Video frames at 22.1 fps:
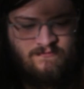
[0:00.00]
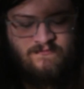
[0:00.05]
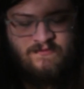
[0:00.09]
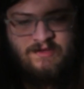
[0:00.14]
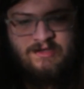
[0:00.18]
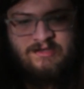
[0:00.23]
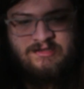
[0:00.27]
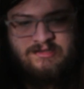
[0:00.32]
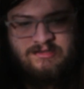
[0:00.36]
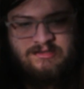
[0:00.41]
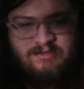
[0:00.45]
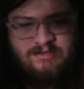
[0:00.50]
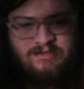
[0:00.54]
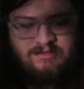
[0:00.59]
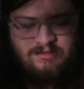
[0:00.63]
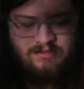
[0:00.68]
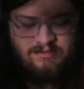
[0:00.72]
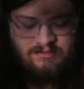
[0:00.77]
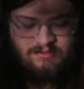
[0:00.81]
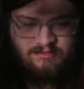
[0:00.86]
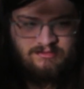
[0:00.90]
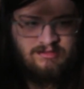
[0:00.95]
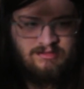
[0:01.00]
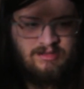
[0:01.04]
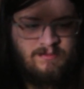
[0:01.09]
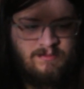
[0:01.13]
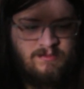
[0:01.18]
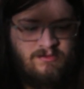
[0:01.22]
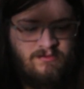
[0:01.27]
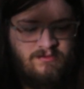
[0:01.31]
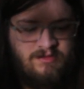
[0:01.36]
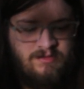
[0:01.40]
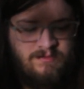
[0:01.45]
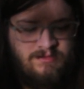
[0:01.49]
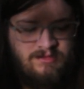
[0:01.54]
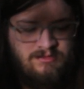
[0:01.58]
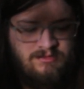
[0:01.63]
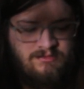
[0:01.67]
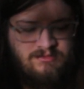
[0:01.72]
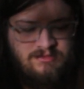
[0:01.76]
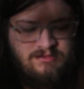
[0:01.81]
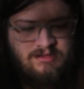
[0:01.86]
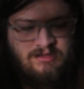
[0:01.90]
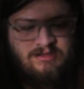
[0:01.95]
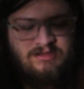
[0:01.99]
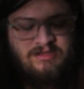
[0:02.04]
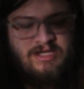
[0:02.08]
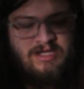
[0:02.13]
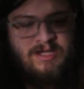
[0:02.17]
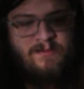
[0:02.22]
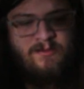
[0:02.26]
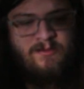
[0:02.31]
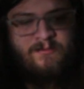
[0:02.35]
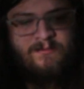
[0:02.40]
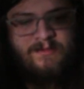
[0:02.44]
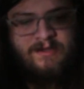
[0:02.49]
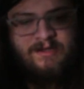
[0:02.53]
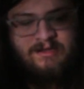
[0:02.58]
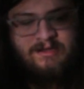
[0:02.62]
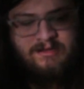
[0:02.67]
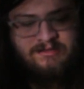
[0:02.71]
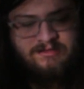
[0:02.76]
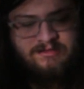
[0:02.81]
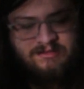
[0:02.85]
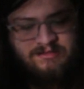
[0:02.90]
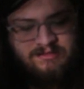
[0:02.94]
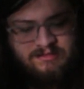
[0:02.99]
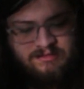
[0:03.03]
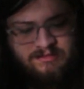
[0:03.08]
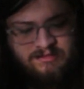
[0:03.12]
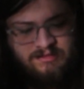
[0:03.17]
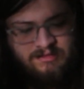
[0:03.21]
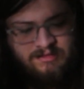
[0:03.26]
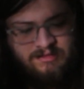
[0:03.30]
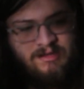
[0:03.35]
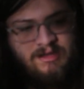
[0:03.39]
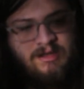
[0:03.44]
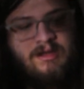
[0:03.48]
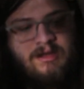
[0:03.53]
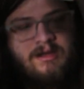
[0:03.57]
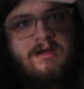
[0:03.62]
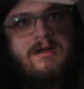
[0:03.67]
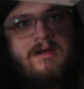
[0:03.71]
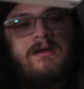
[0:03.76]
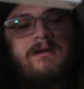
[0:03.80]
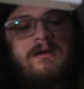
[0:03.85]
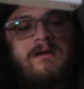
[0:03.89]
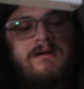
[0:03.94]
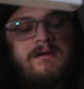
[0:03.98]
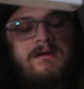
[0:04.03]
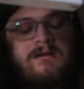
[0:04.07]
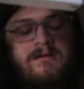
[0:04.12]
face details, I'm going to be using enamel paints. And